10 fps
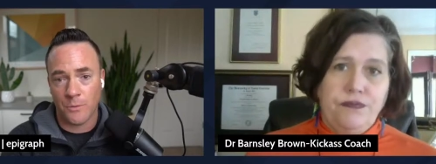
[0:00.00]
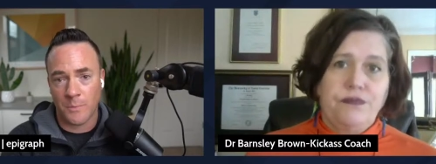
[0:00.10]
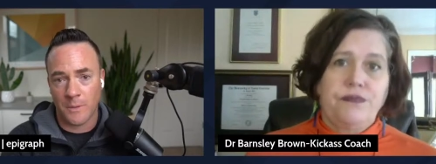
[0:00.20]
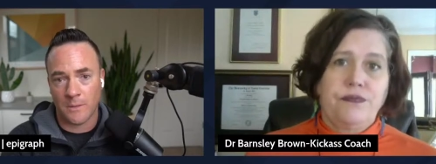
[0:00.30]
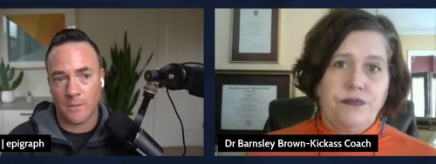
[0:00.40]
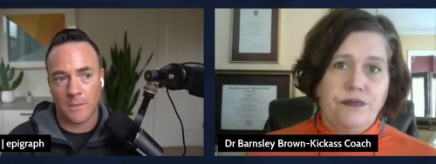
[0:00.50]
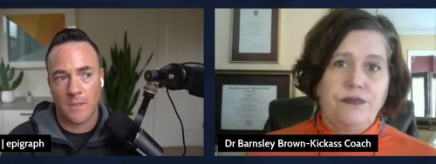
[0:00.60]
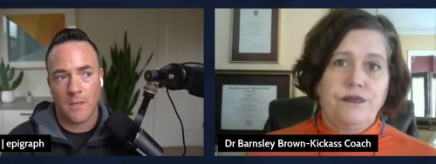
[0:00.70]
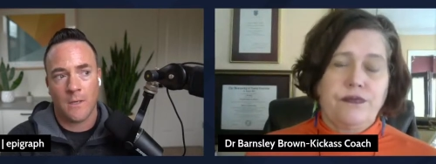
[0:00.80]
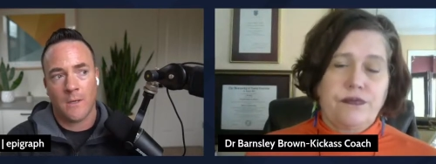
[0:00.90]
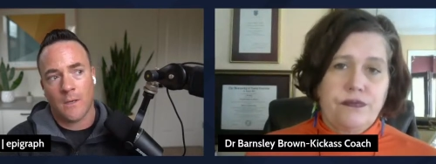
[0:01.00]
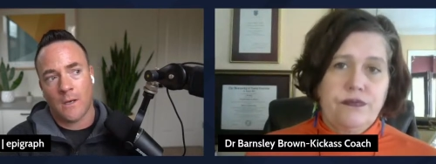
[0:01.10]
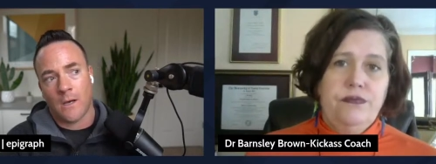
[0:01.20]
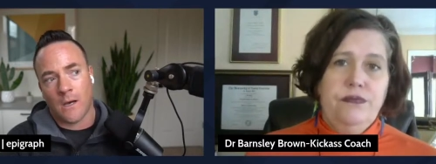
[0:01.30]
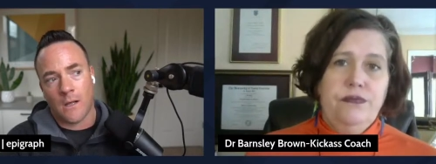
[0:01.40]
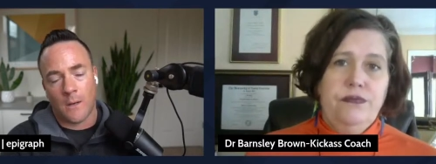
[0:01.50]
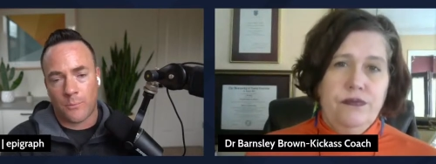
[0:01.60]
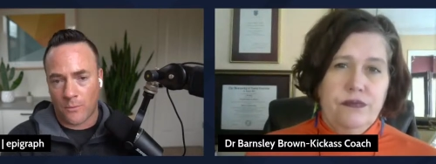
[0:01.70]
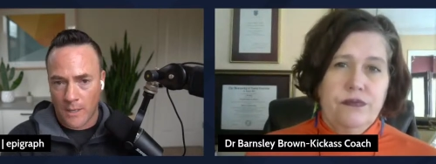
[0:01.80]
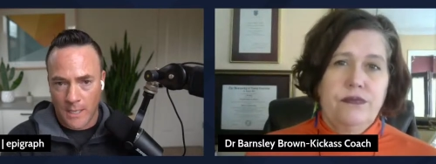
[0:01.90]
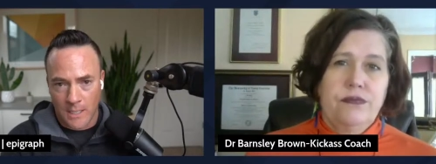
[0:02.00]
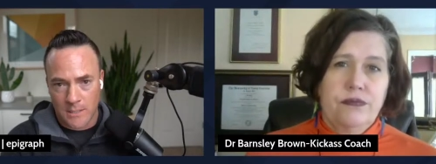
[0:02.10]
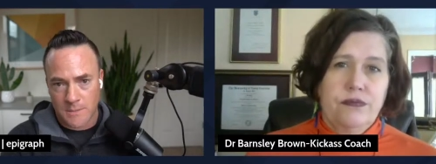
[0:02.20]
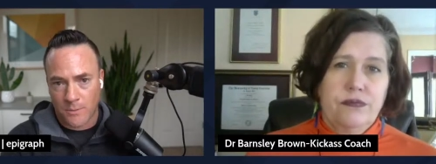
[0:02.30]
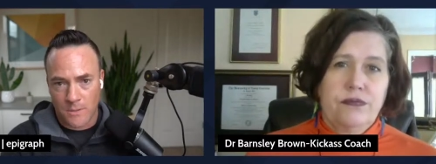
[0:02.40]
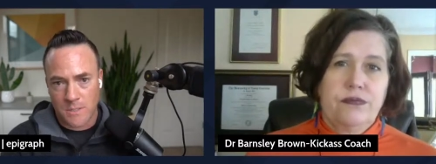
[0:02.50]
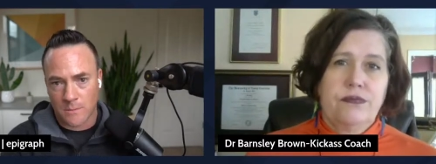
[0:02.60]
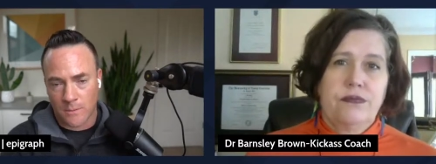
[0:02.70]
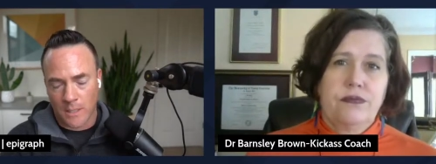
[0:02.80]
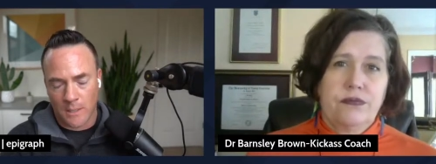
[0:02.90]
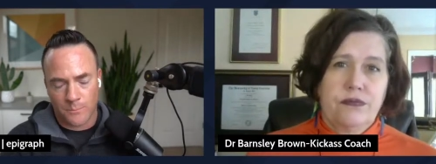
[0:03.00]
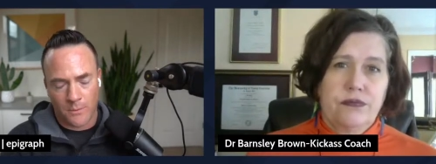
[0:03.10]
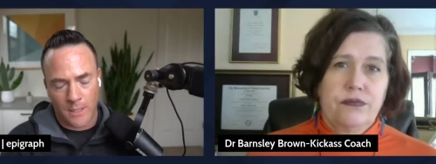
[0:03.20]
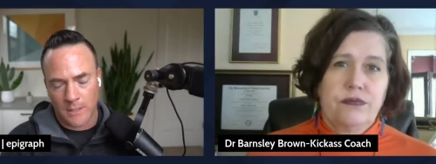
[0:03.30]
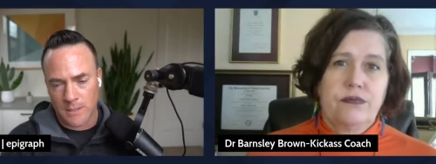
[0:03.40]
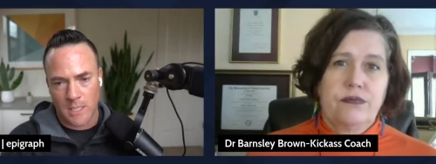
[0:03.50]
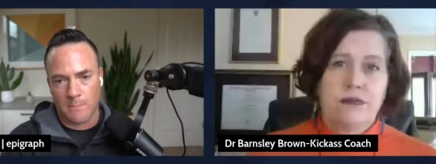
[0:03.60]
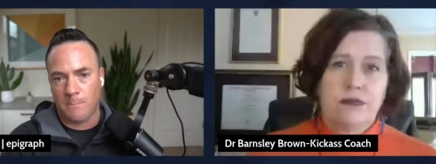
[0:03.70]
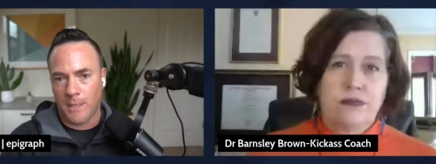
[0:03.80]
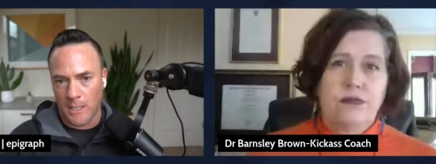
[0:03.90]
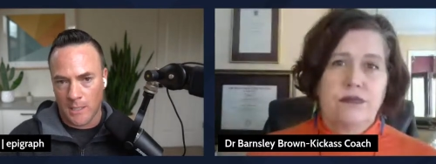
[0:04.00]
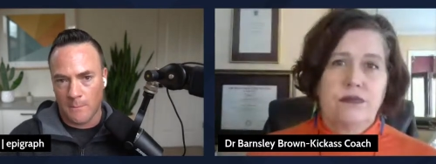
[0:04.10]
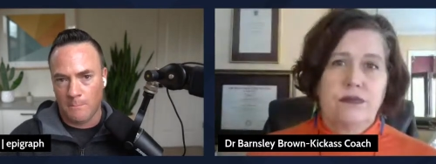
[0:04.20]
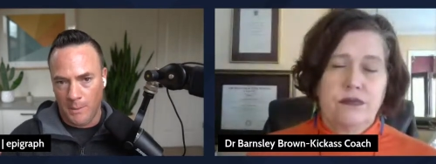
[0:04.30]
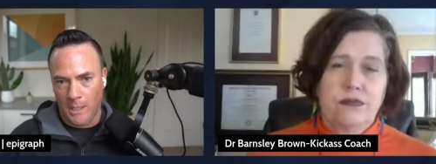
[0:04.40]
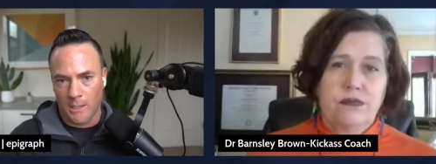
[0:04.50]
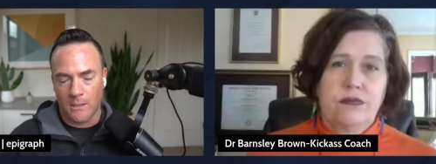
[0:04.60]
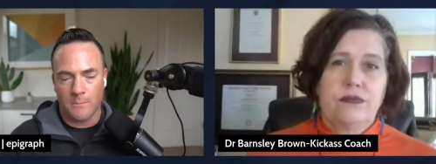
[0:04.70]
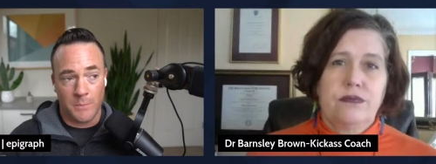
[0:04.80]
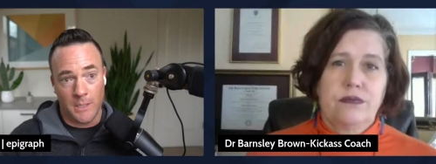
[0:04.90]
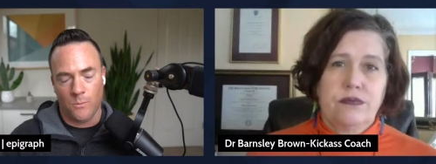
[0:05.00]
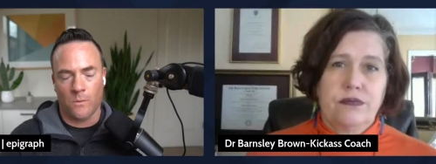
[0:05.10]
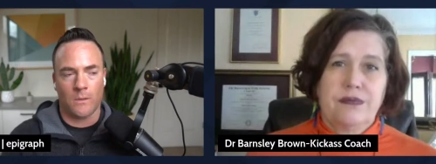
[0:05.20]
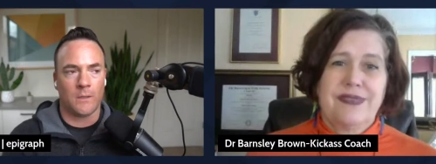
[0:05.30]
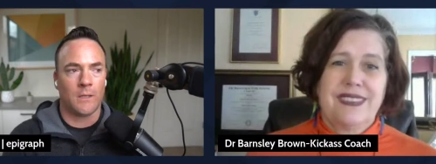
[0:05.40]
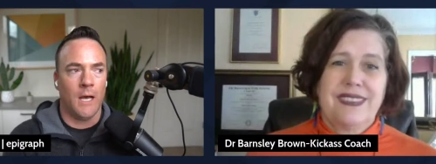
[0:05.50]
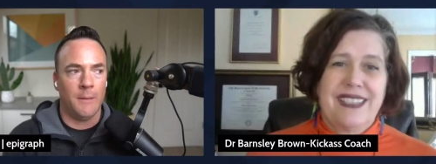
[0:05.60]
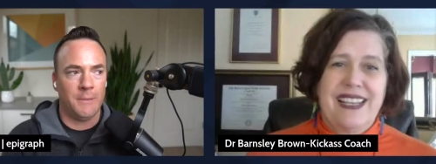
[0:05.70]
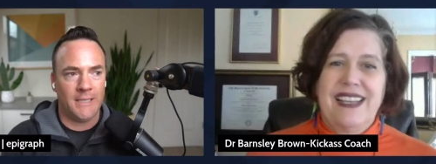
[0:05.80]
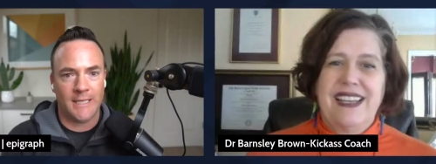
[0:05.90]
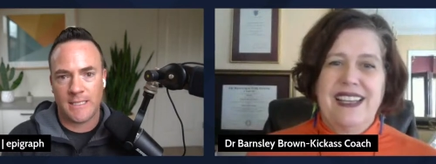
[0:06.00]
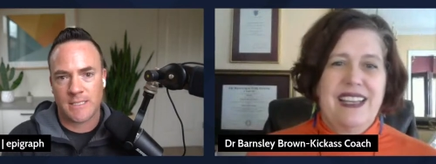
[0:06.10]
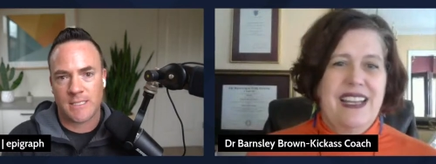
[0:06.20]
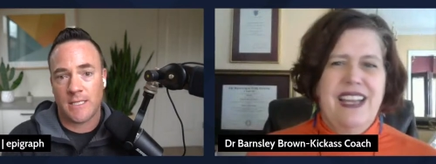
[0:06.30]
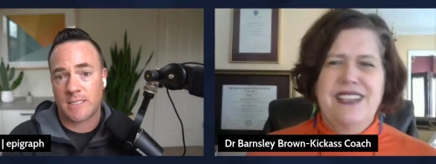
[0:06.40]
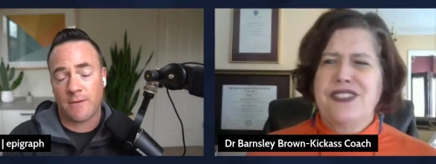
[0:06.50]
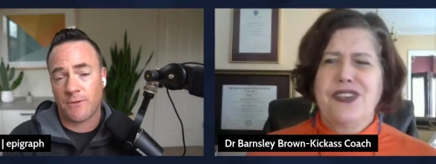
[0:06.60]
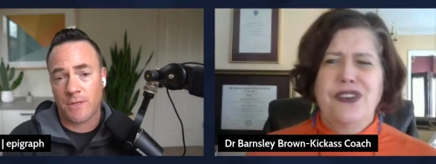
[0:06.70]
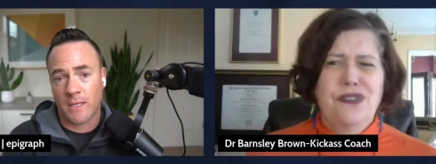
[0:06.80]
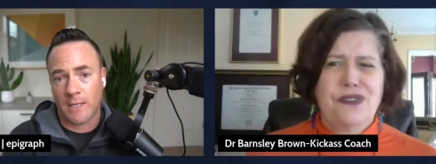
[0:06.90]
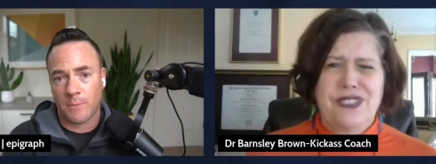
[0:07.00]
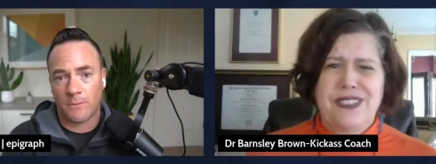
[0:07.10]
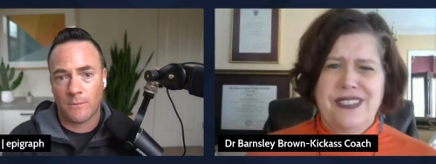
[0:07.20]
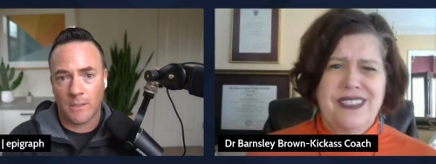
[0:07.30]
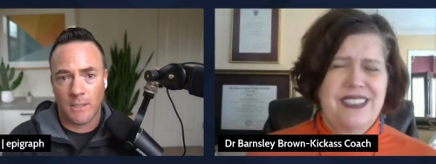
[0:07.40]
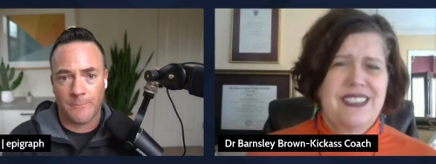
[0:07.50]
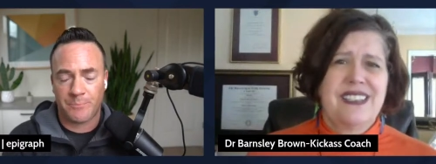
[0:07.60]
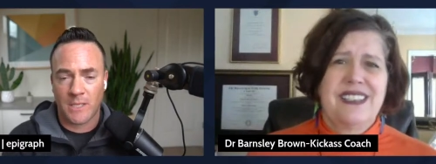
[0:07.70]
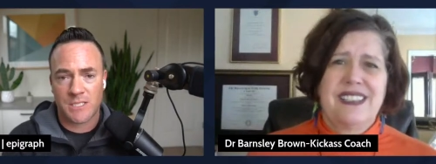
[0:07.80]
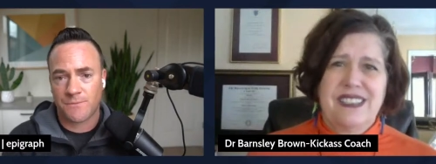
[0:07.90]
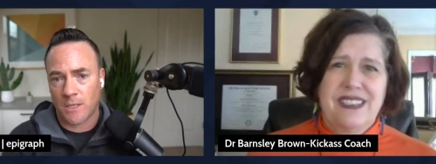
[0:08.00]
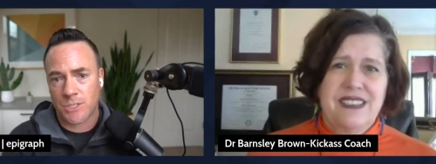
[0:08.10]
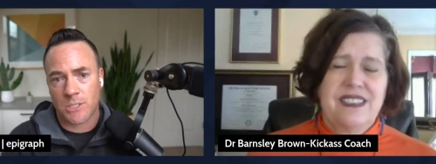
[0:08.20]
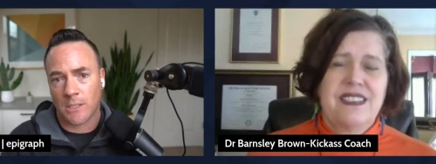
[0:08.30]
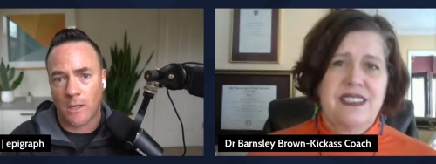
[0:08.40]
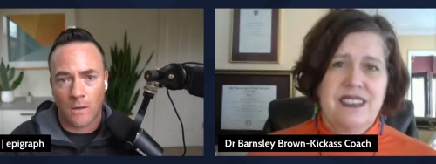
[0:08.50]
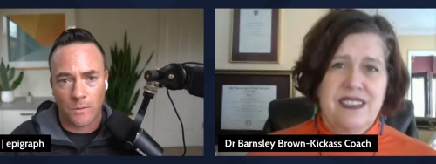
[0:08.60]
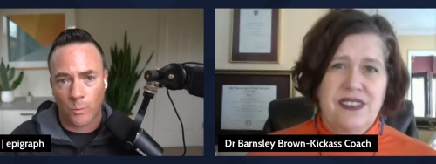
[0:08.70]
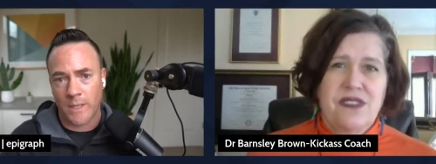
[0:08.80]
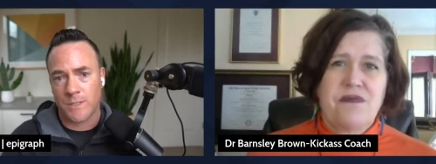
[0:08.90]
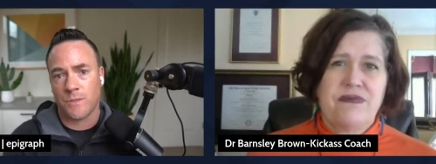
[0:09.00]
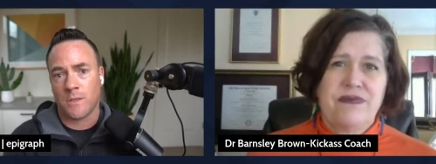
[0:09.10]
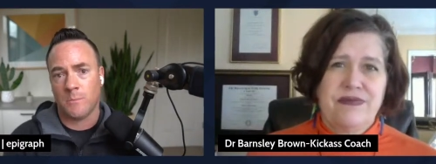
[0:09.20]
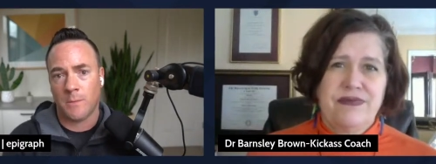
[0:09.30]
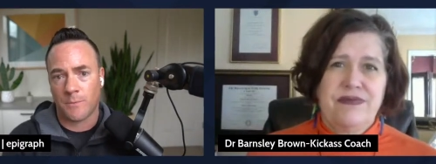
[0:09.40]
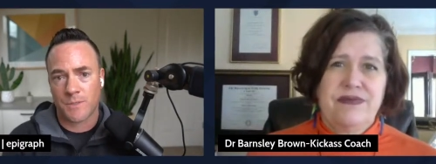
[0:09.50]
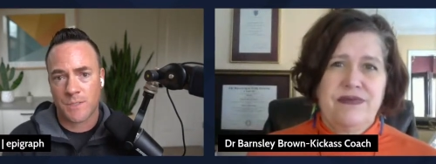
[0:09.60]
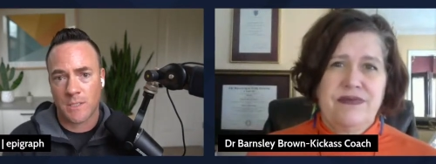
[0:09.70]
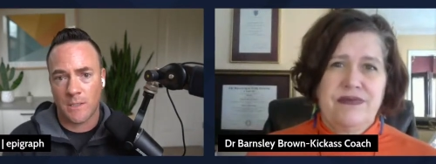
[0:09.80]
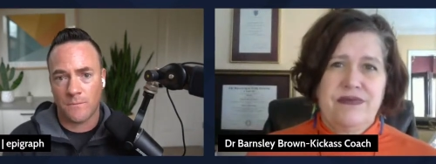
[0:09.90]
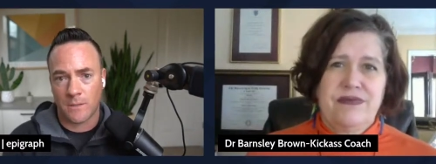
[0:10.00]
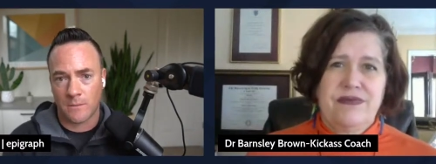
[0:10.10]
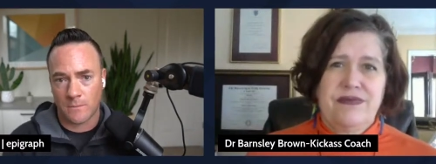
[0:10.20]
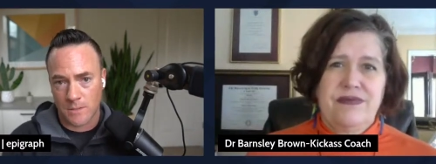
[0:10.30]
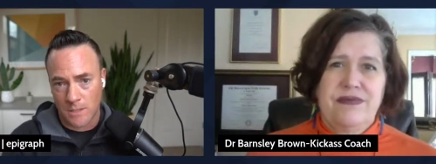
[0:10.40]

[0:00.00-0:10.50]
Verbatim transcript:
Speaker 1: build? a brand, personal brand, and brand is a big, big, big word. I mean, it is it's, it's huge, but really, it's functionally all the ways you can be perceived. And as a